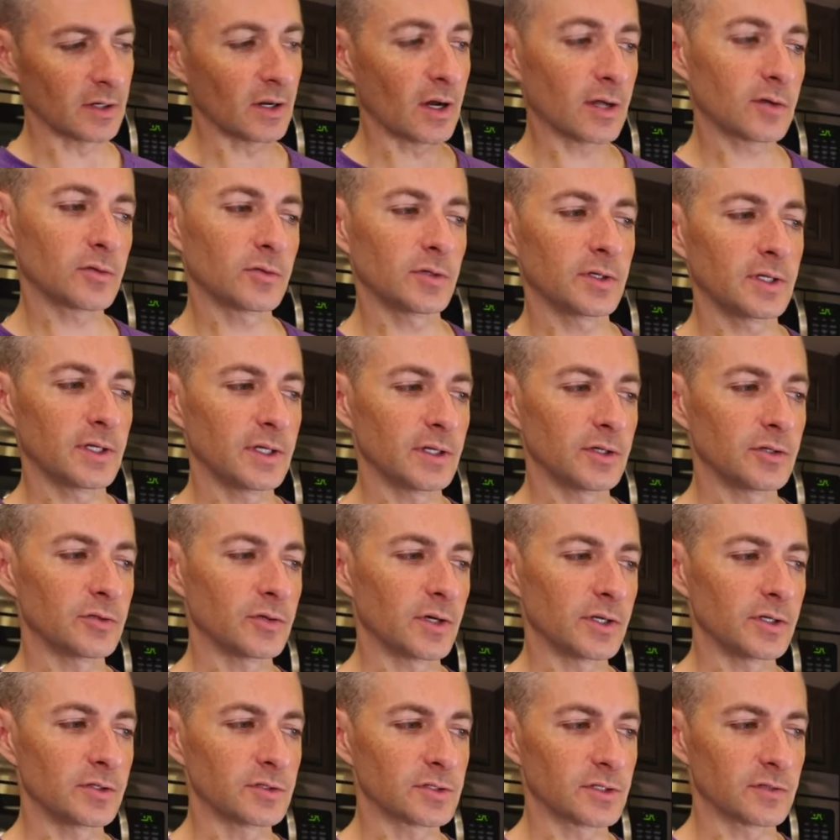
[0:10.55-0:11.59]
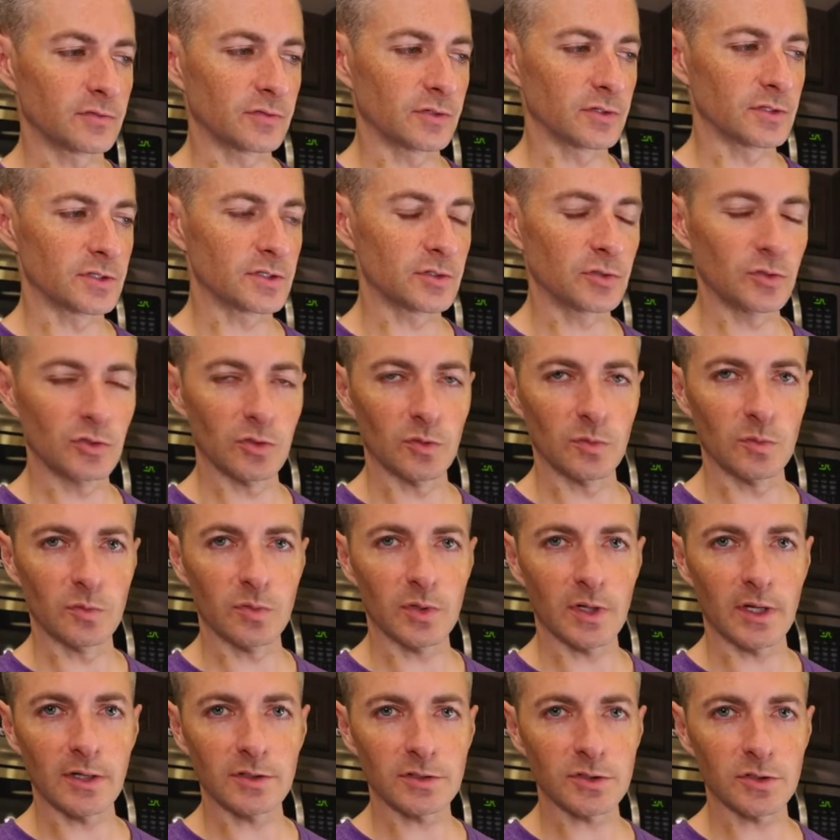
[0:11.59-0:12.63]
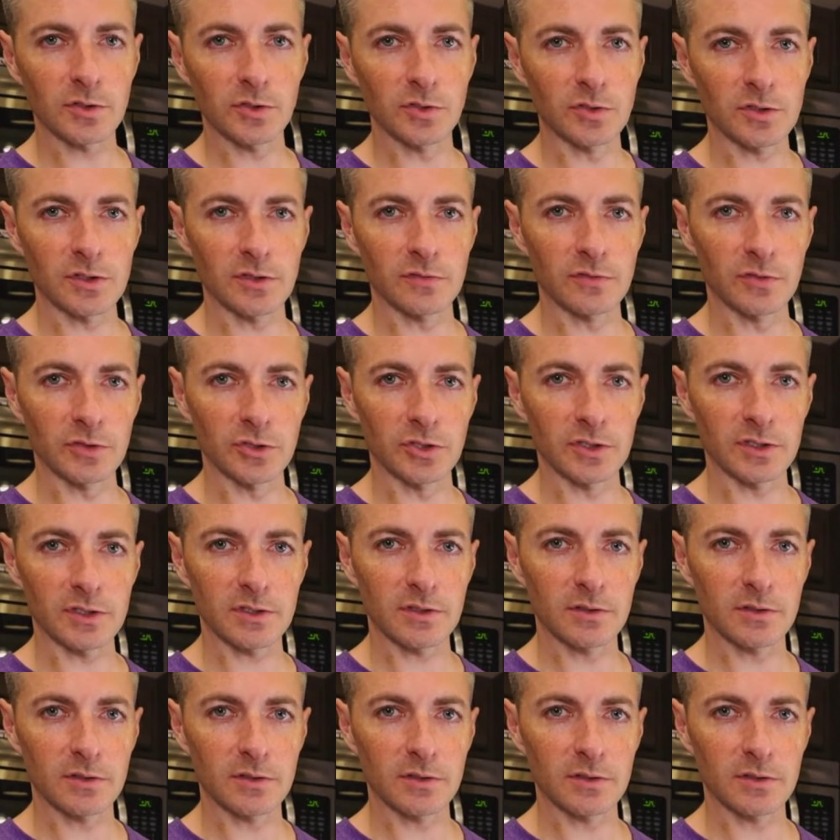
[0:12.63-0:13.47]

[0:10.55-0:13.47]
not only do I use it for Zoom, but I also use it for just